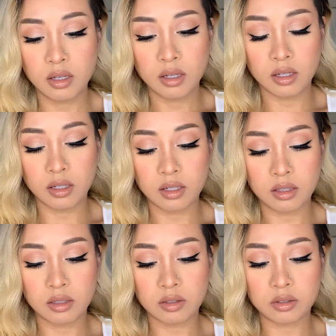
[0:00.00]
And
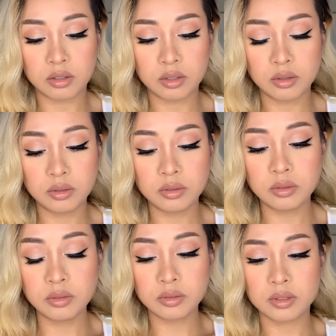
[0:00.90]
the glue,
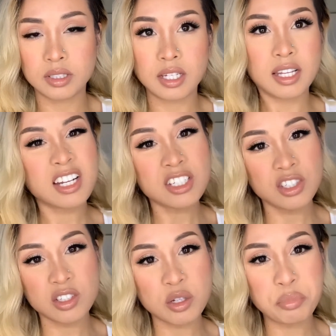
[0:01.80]
it actually
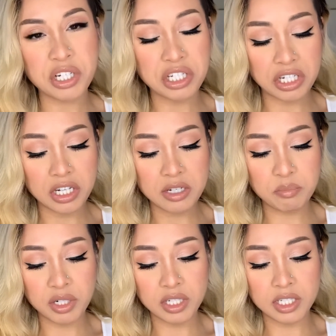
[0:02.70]
sticks on pretty good,
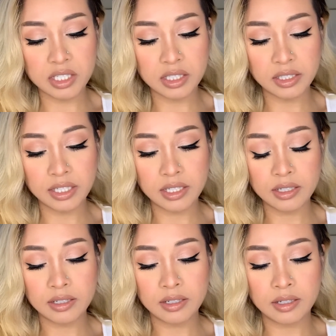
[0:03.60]
pretty decently.
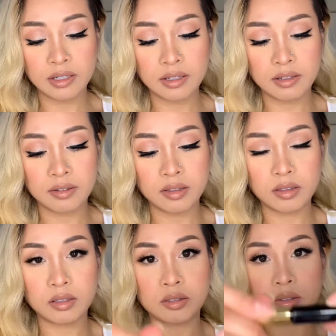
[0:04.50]
The
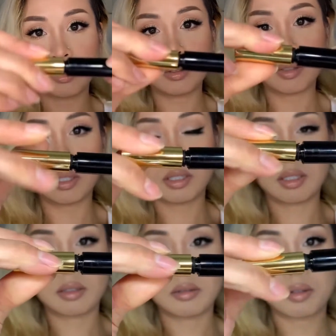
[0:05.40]
glue
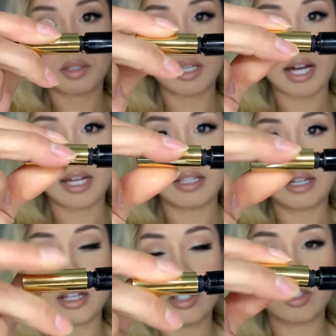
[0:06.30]
or the
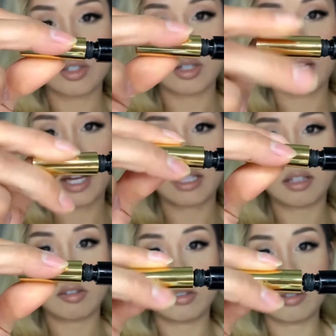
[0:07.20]

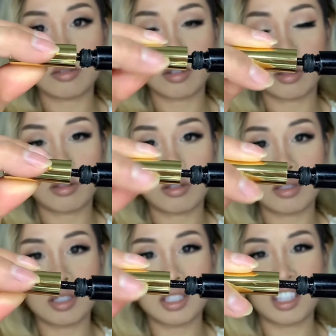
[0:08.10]
eyeliner looks like this.
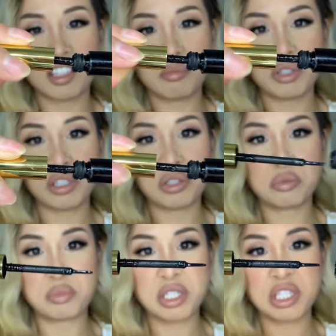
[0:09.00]
It's a little bit
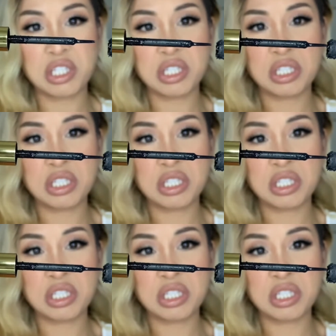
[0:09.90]
goopy.